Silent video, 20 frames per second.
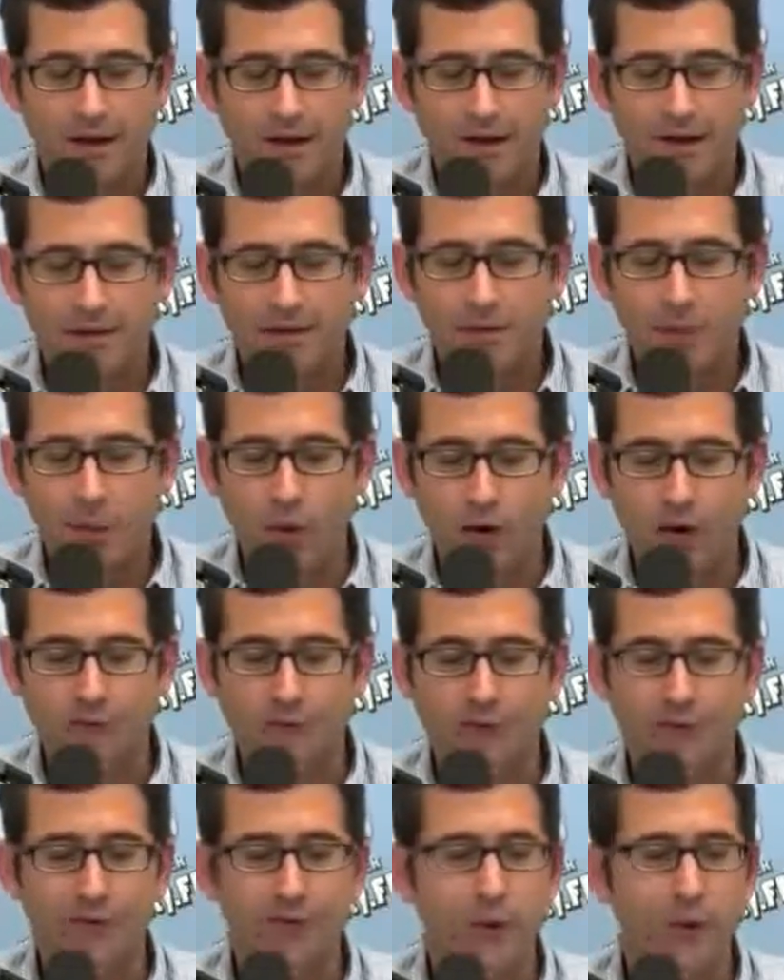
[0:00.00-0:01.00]
This is a
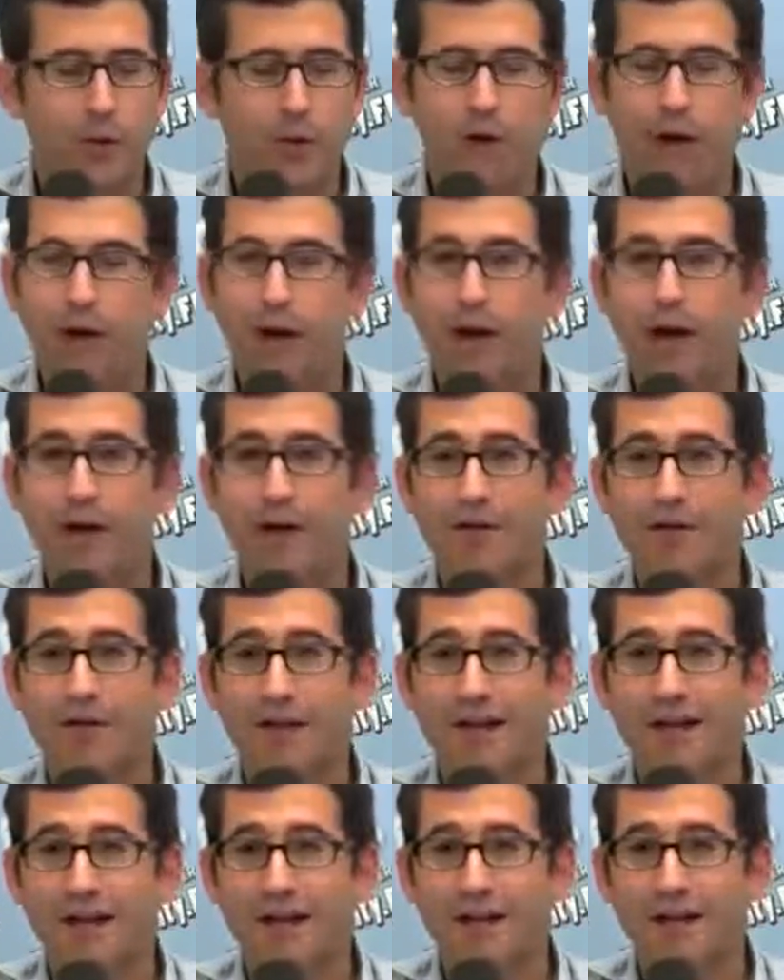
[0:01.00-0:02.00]
wonderful story of
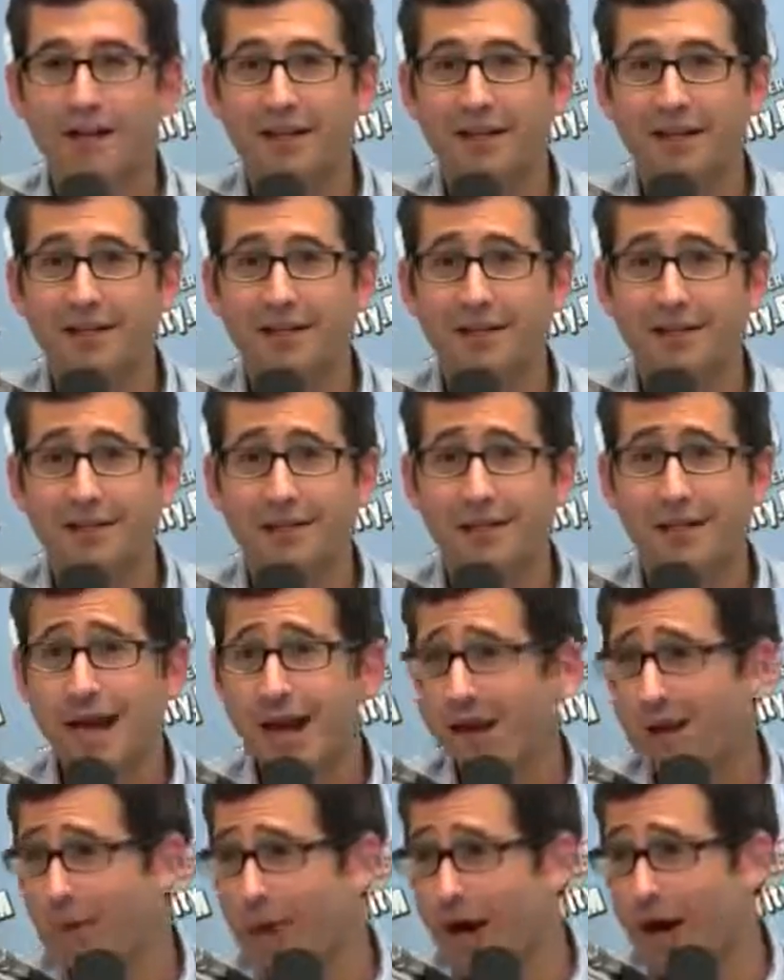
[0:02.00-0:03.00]
a
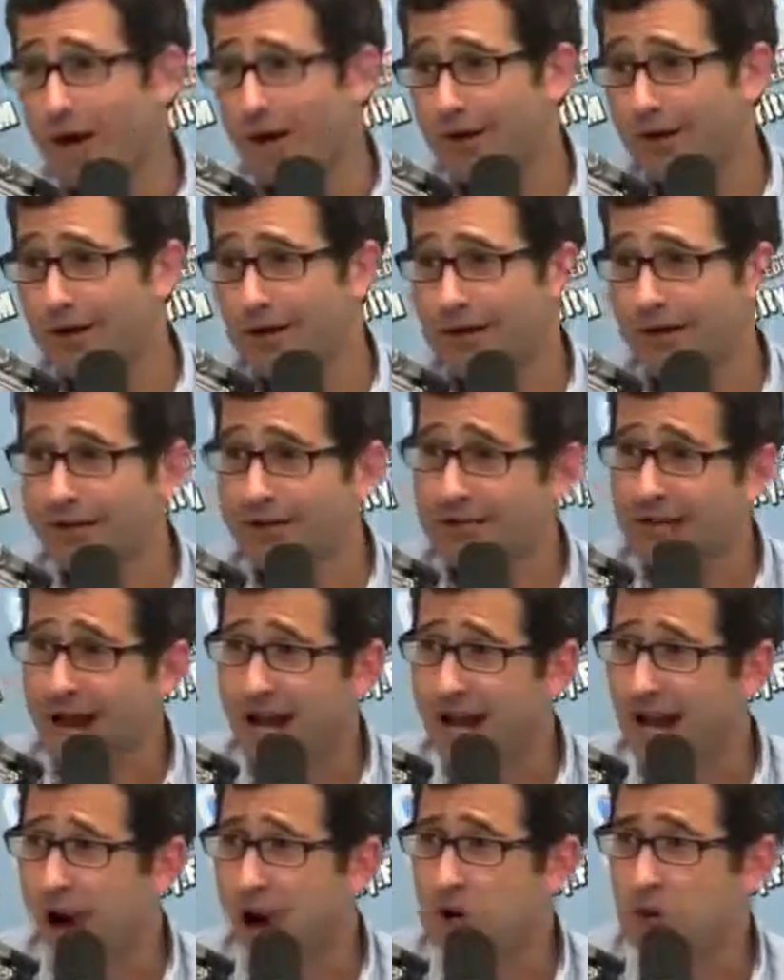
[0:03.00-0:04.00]
tech writer and
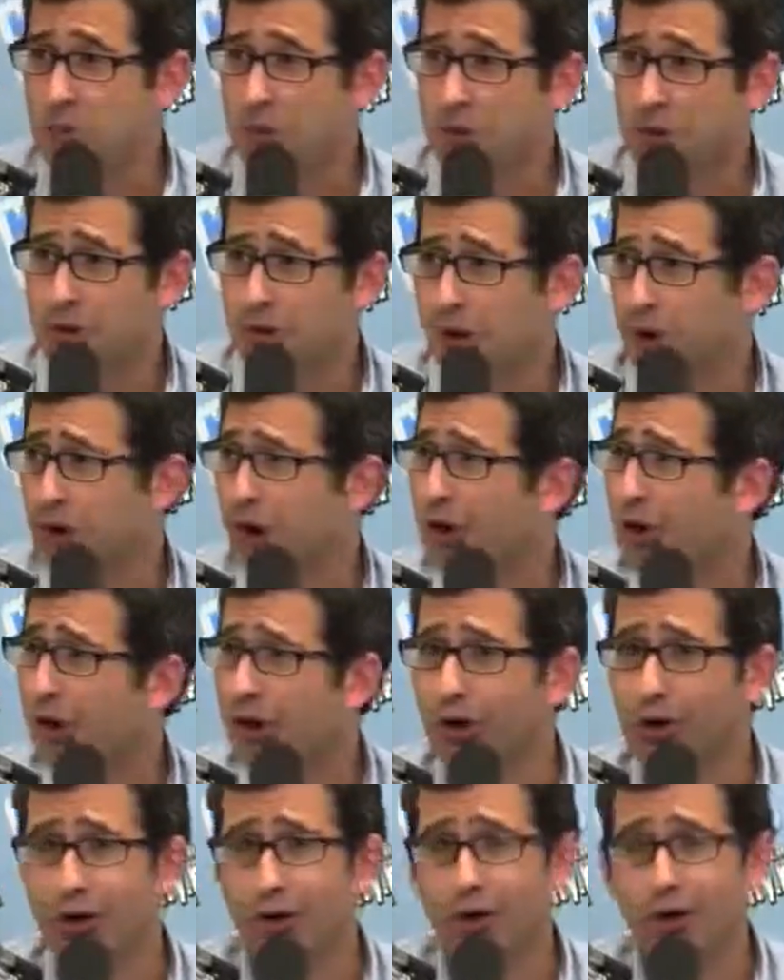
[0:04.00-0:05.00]
tech
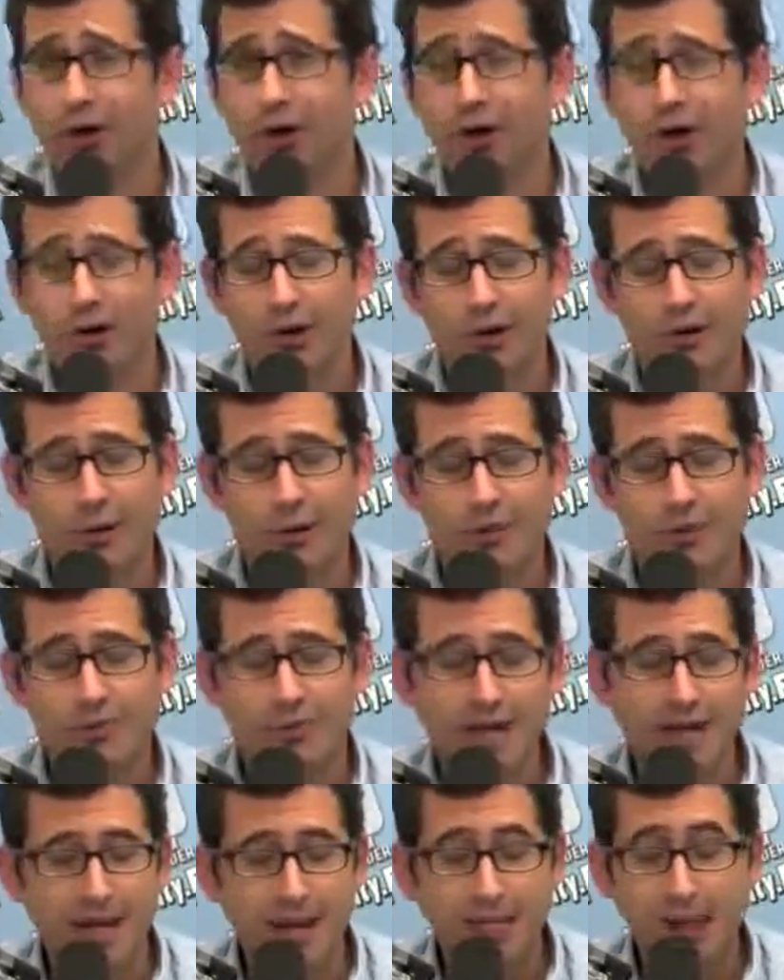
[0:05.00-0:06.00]
entrepreneur who is
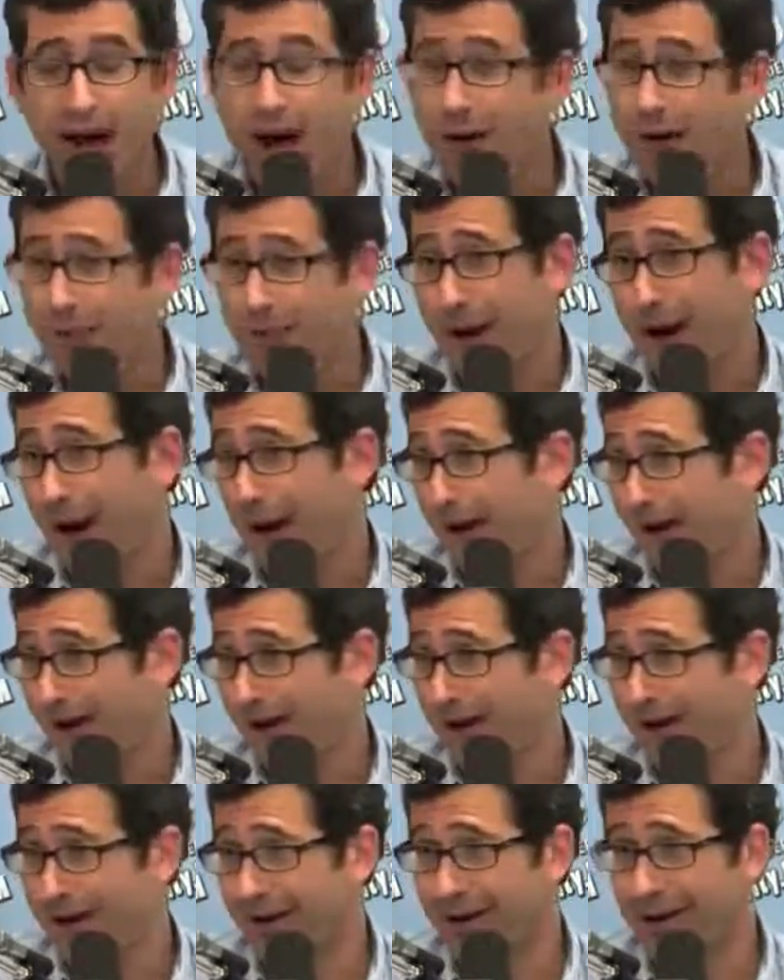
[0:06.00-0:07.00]
speaking power to power,
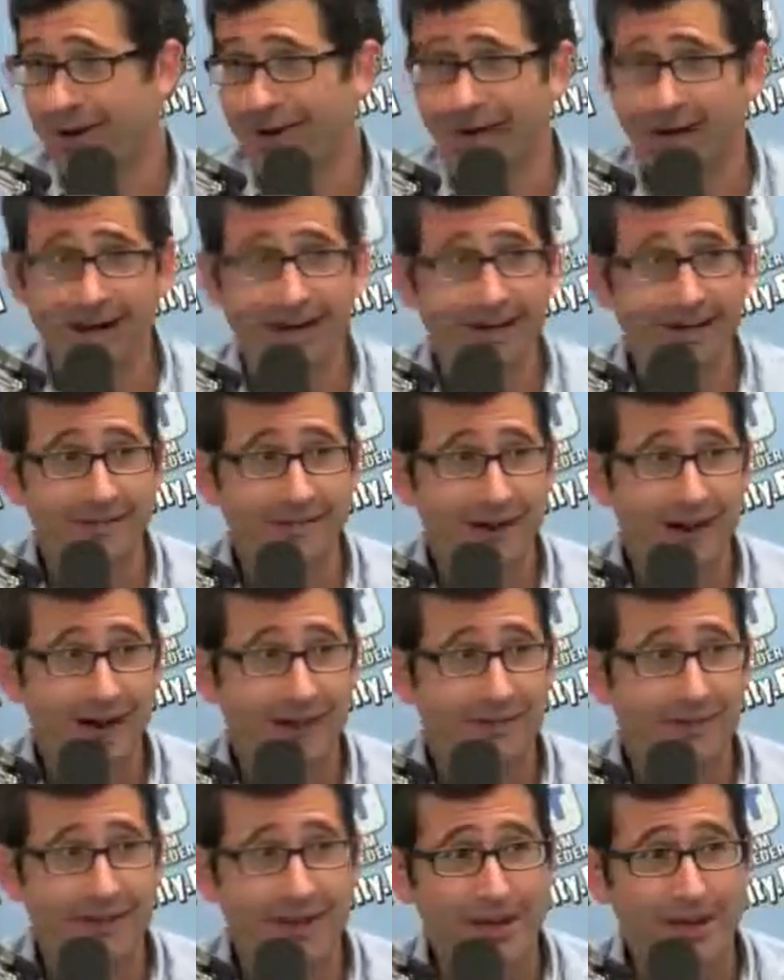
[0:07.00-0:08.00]
and in
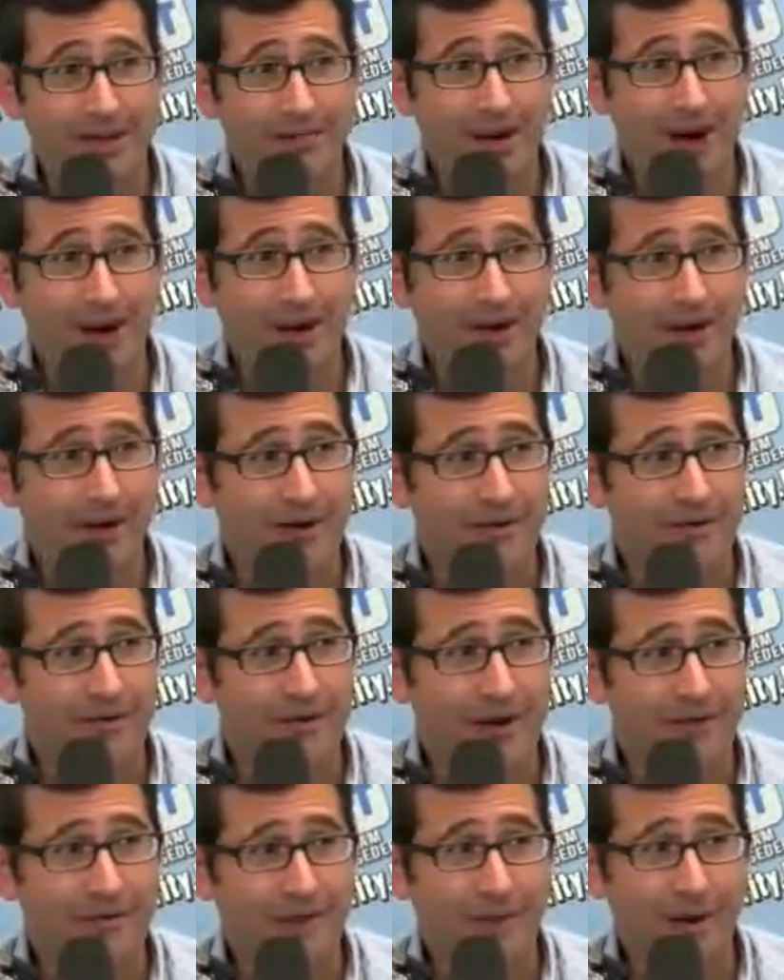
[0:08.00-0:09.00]
fact, speaking power and
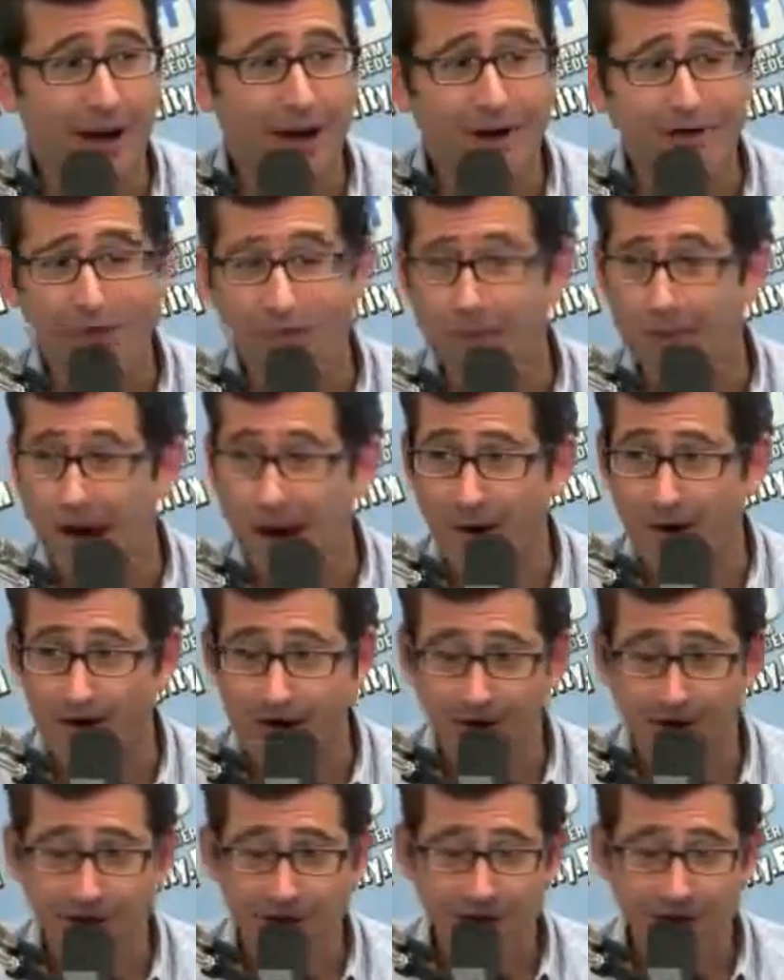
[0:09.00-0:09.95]
saving power for power.